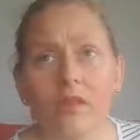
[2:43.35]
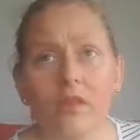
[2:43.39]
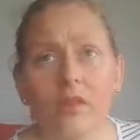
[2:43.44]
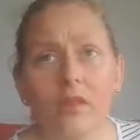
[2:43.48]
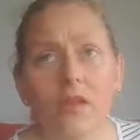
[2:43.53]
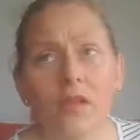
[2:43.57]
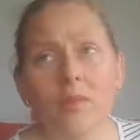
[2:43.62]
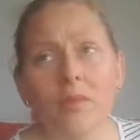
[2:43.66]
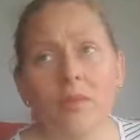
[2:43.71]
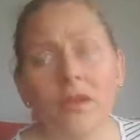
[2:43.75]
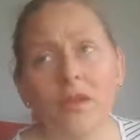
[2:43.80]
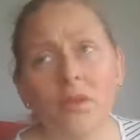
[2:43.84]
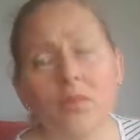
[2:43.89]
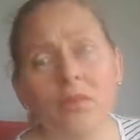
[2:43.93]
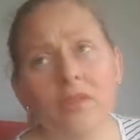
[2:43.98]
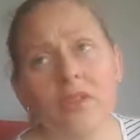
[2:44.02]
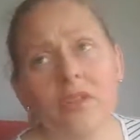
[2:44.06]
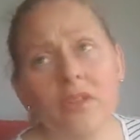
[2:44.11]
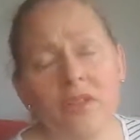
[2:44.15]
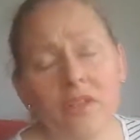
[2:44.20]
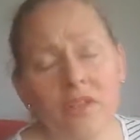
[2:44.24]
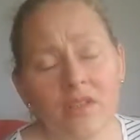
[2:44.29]
in my
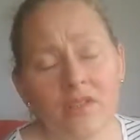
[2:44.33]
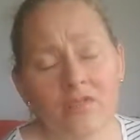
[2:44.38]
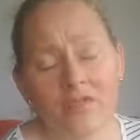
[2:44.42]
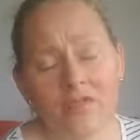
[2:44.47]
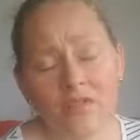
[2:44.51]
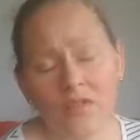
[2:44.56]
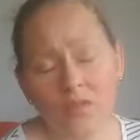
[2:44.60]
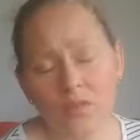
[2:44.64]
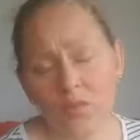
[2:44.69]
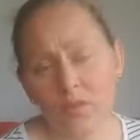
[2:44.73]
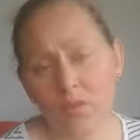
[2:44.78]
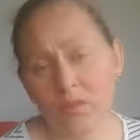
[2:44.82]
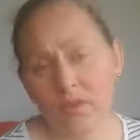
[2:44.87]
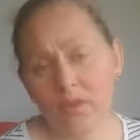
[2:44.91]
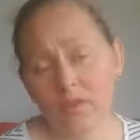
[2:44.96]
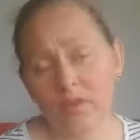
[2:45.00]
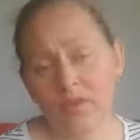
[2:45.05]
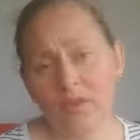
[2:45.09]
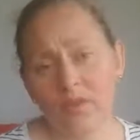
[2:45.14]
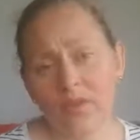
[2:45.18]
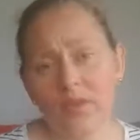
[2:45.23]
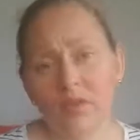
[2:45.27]
opinion, even a woman
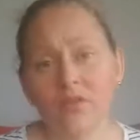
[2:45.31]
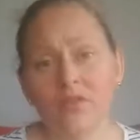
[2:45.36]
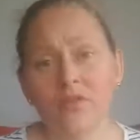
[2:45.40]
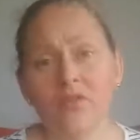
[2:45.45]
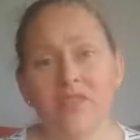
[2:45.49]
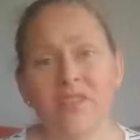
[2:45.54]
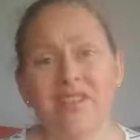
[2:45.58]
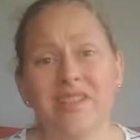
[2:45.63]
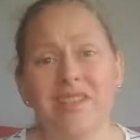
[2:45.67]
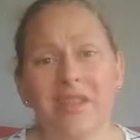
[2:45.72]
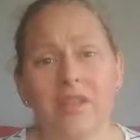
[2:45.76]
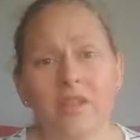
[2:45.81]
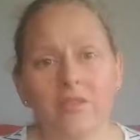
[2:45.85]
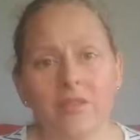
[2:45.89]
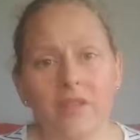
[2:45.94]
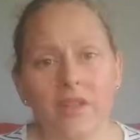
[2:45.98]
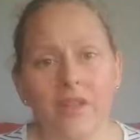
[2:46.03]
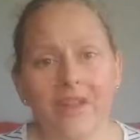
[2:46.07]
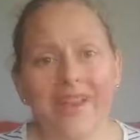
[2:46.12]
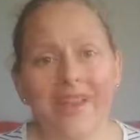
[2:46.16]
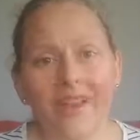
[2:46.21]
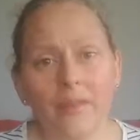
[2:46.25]
with an average salary
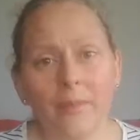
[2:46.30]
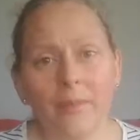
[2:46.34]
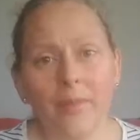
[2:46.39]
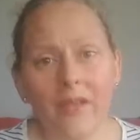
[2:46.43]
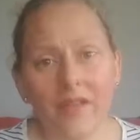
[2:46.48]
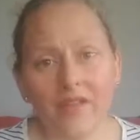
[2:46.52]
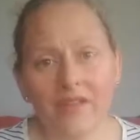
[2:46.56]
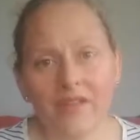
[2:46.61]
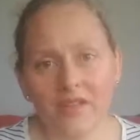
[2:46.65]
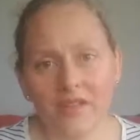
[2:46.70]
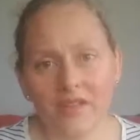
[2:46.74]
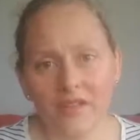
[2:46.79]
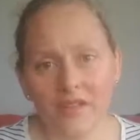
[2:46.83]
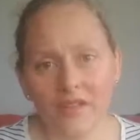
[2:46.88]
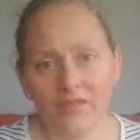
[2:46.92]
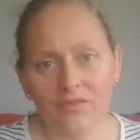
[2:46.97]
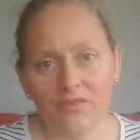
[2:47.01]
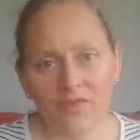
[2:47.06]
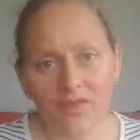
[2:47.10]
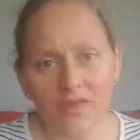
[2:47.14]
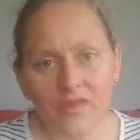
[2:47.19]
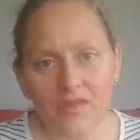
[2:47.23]
can make that
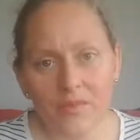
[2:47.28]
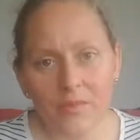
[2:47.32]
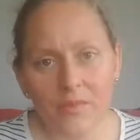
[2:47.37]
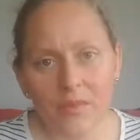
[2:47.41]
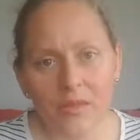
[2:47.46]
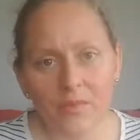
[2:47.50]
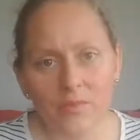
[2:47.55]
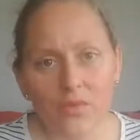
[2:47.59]
investment,